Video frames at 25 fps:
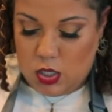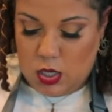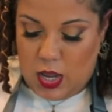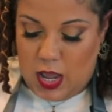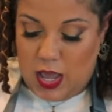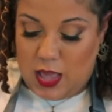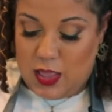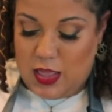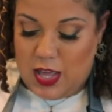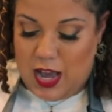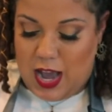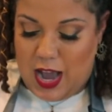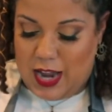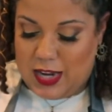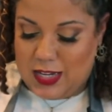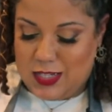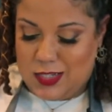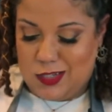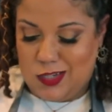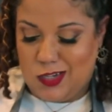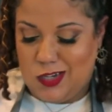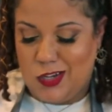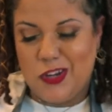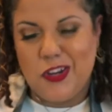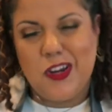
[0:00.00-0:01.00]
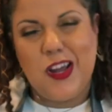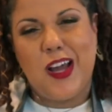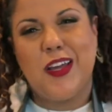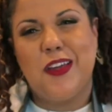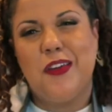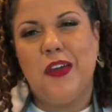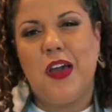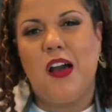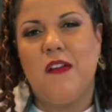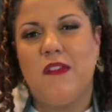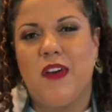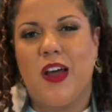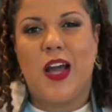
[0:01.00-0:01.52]
and the icing. You know how
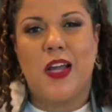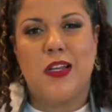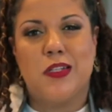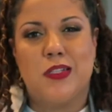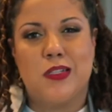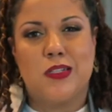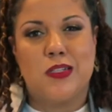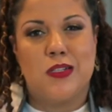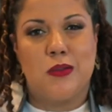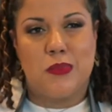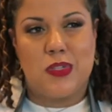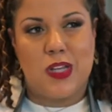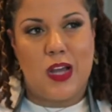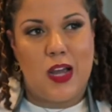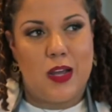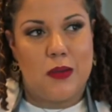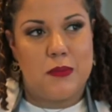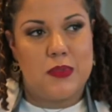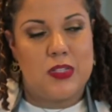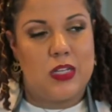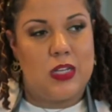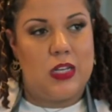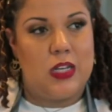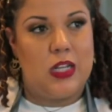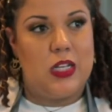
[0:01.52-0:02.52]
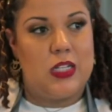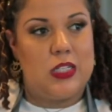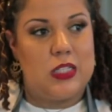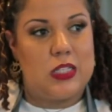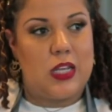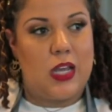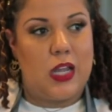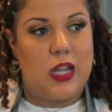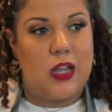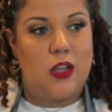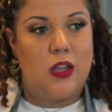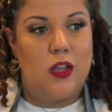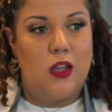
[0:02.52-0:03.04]
you have an icing sometimes and it's
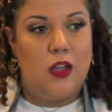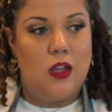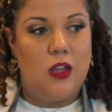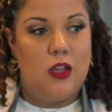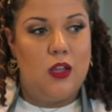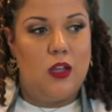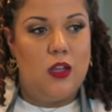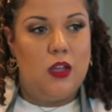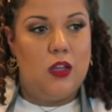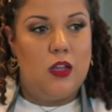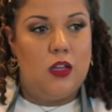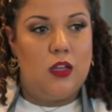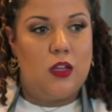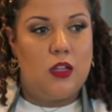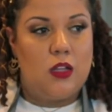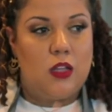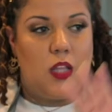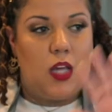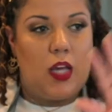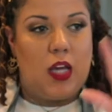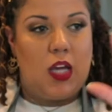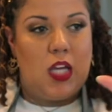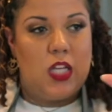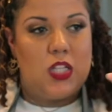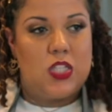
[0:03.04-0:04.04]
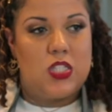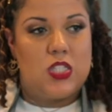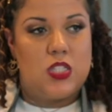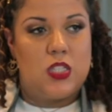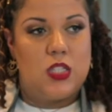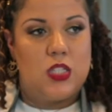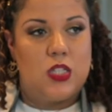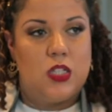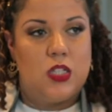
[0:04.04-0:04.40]
like it's